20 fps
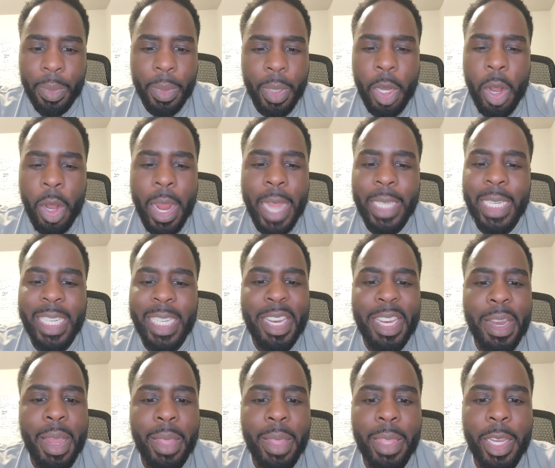Your age has
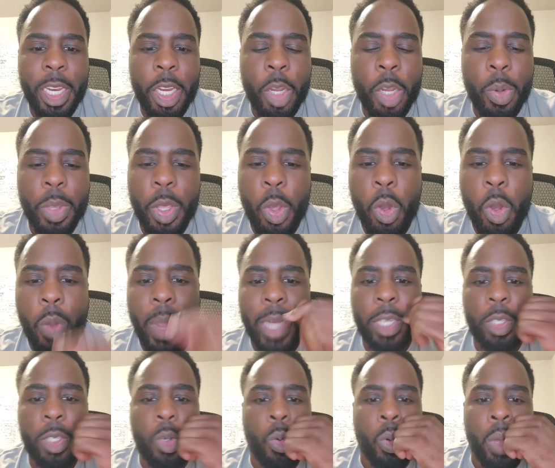nothing to do with you going back
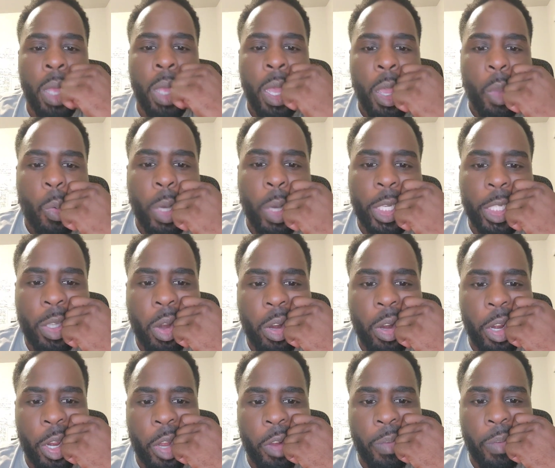to school. Which is
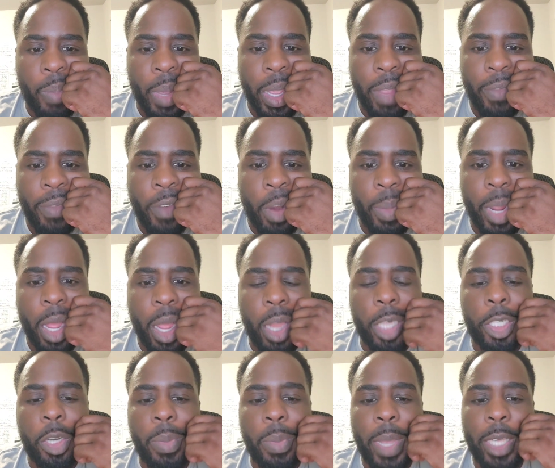harder in your opinion,
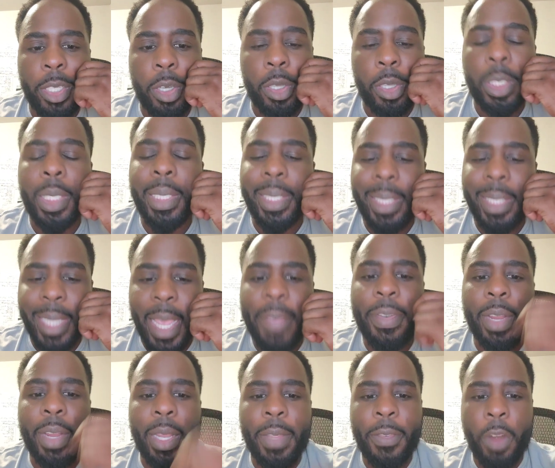pharmacology or med-surg?
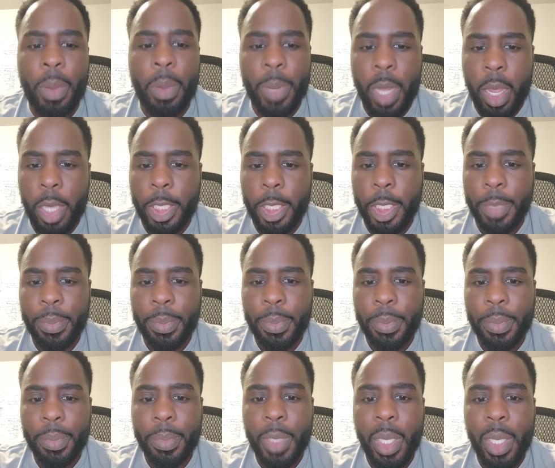Definitely pharmacology.
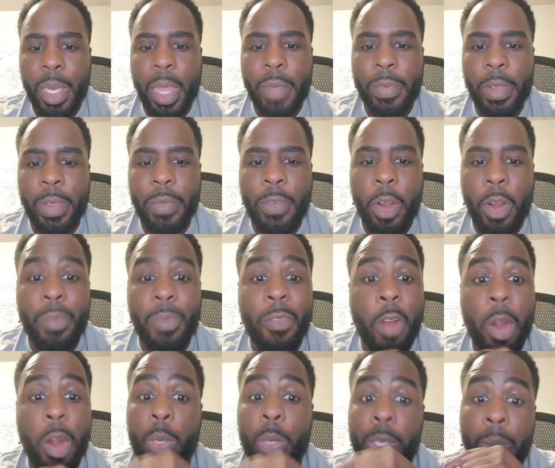Definitely pharm.
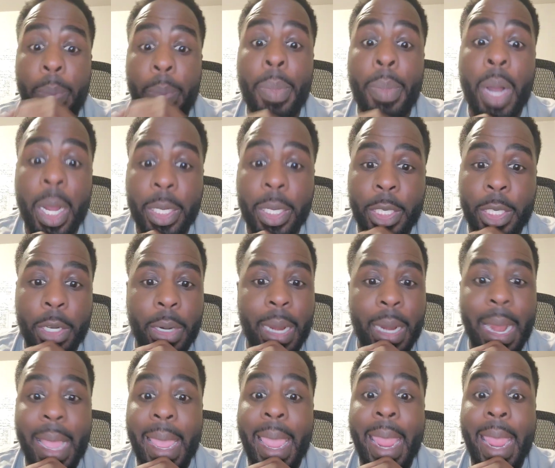Pharm was a monster
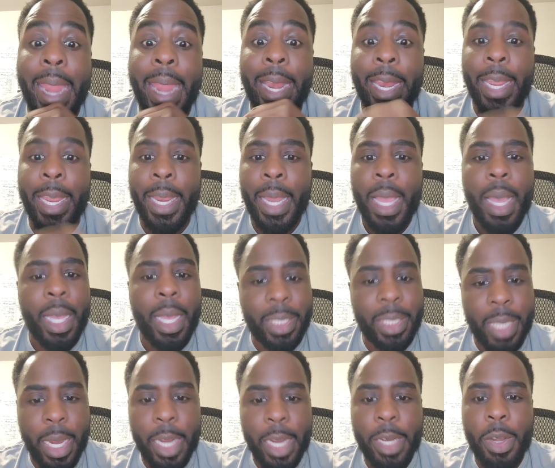and I hated it.
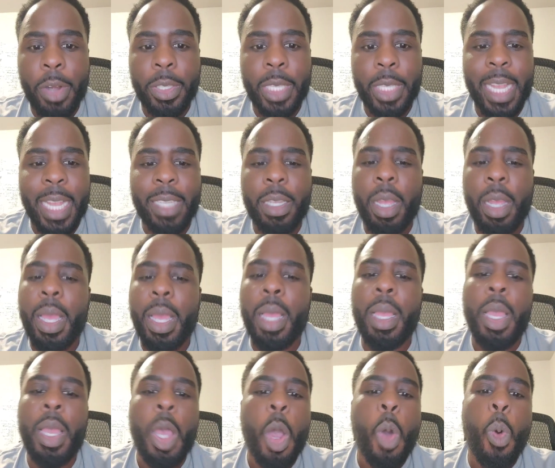Aesthetic nursing, that's
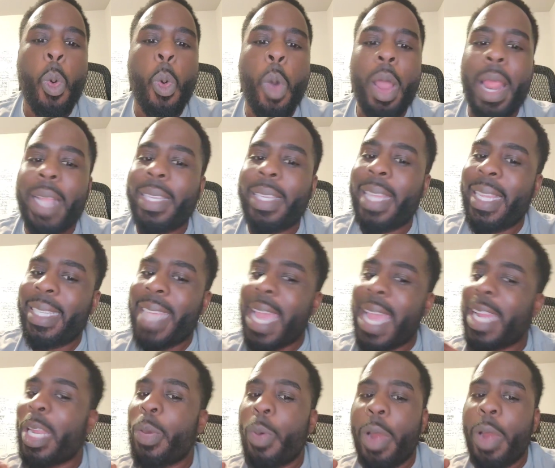
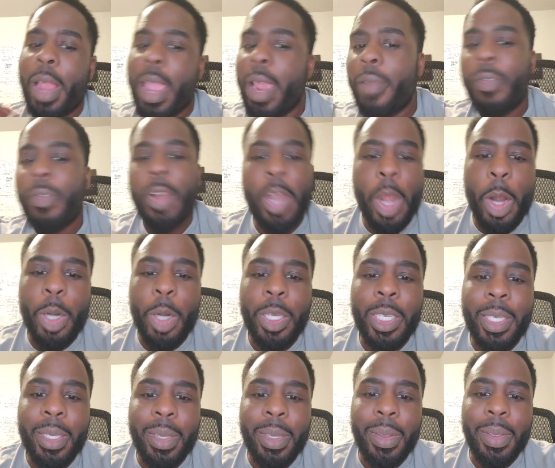exactly where every
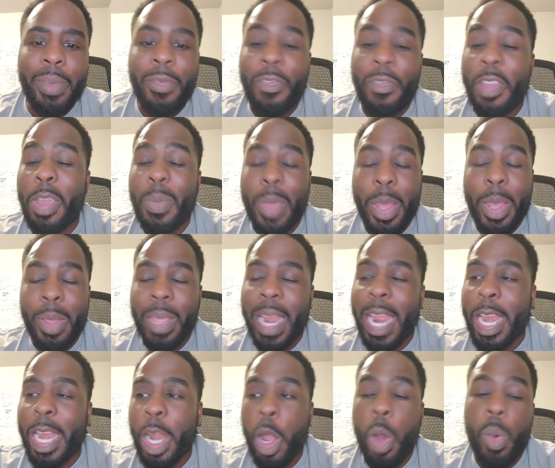nurse, female that
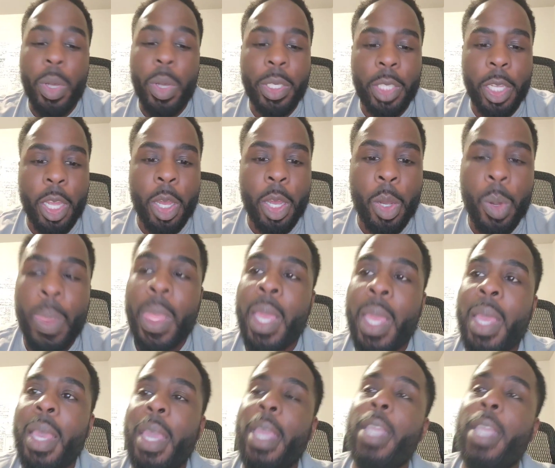I know, wants to go
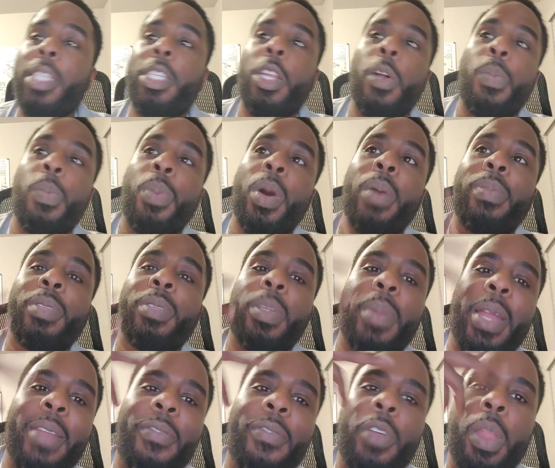is, you know, pump
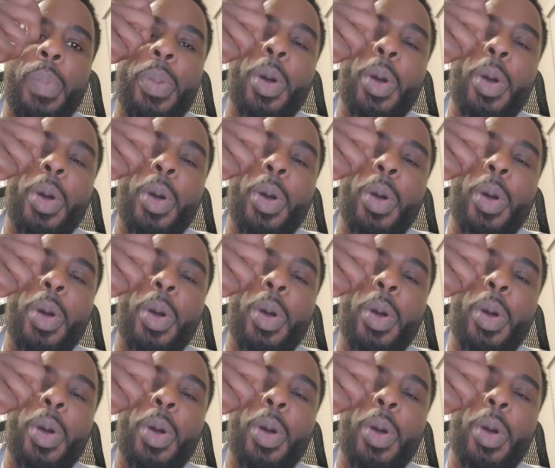somebody full of